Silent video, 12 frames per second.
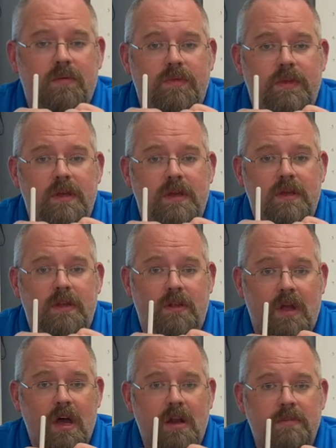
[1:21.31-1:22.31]
the
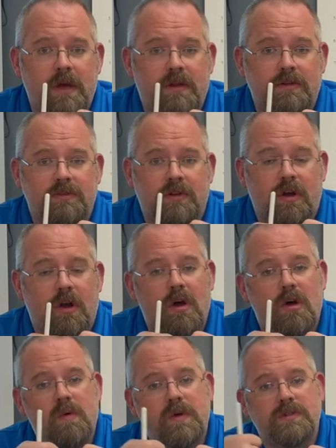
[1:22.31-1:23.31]
nonmetals are
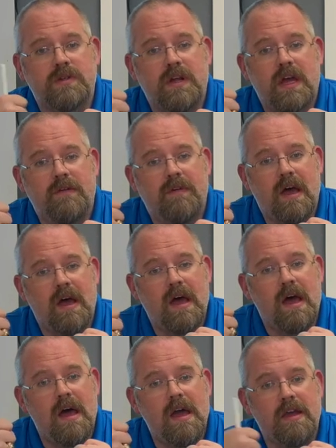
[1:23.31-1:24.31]
always going to have a
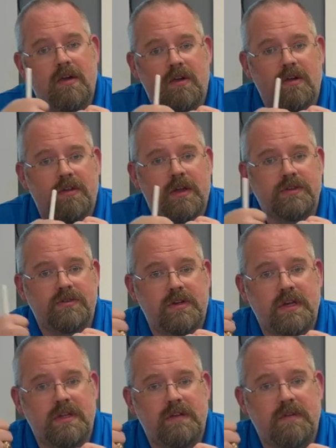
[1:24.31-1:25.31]
higher
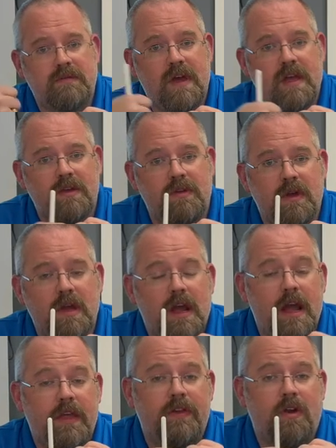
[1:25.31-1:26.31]
electronegativity value,
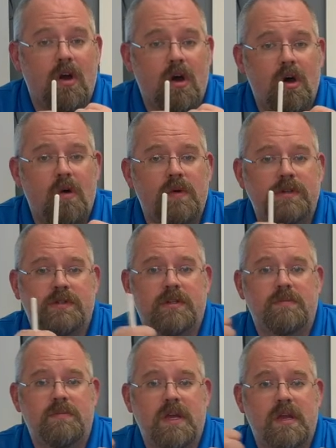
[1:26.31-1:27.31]
and they're always going
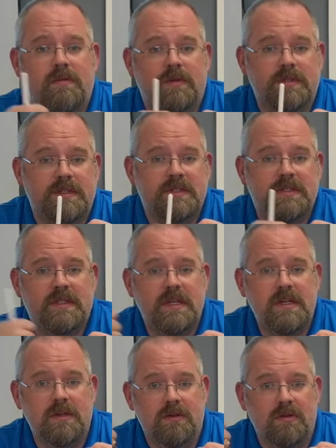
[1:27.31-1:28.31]
to be able to
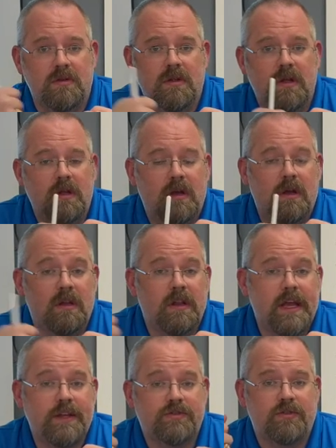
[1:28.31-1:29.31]
steal
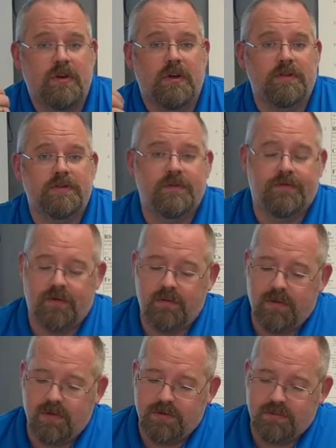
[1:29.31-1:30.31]
electrons from
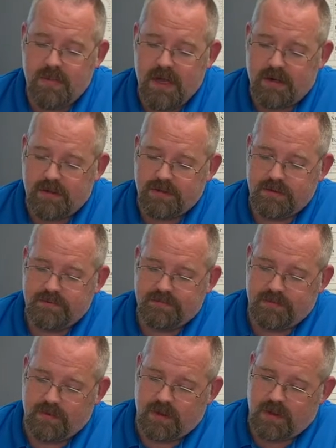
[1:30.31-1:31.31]
those metals.
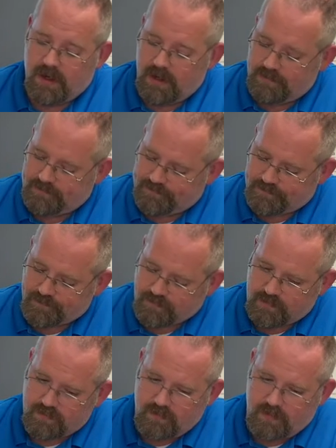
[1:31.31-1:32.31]
Okay.
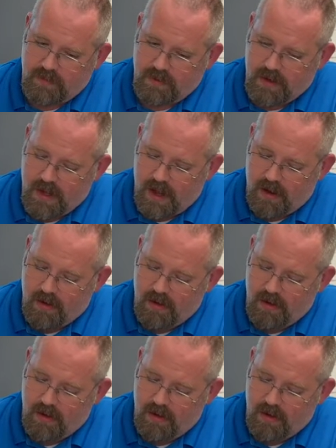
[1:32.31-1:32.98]
Now,